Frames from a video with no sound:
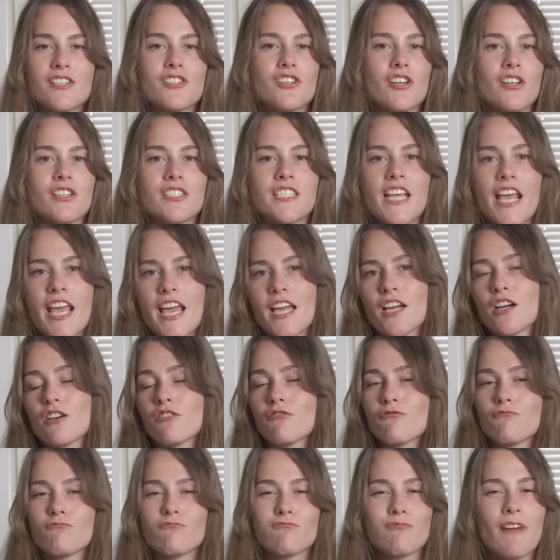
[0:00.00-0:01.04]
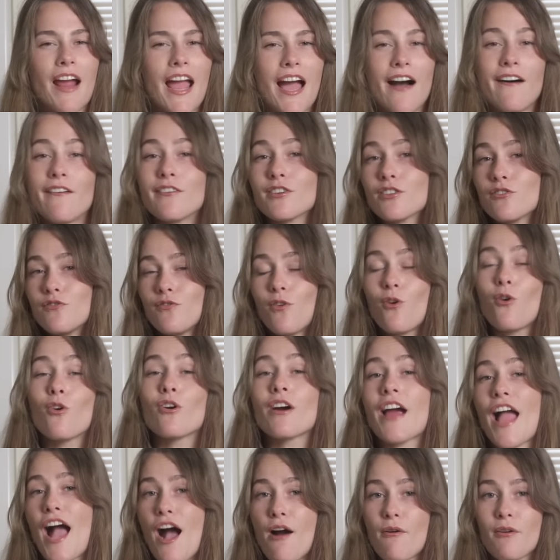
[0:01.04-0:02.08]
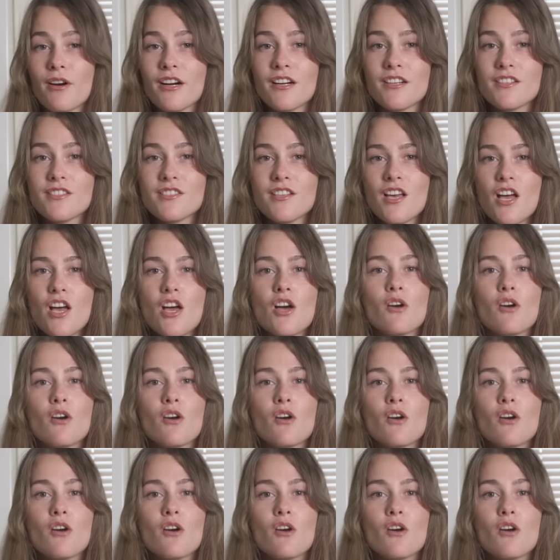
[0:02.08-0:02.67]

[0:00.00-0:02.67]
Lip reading: should take around 4 hours,